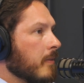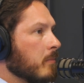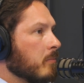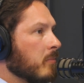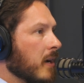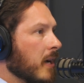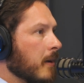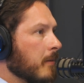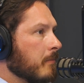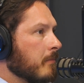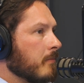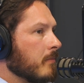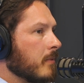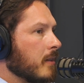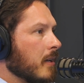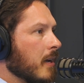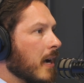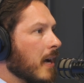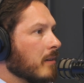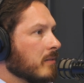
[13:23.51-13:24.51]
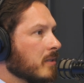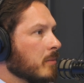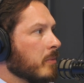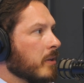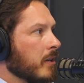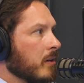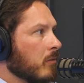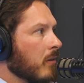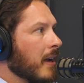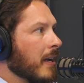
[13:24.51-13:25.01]
But how
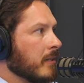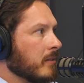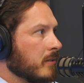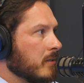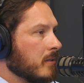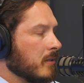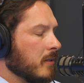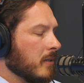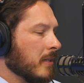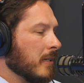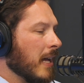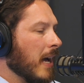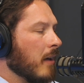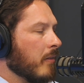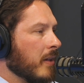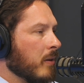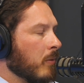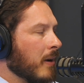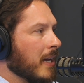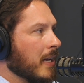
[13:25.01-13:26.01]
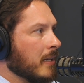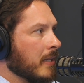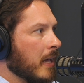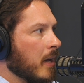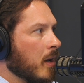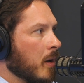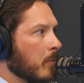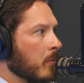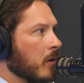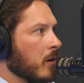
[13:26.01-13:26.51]
somebody writes and how they write in
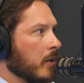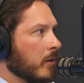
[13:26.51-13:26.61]
that Humble,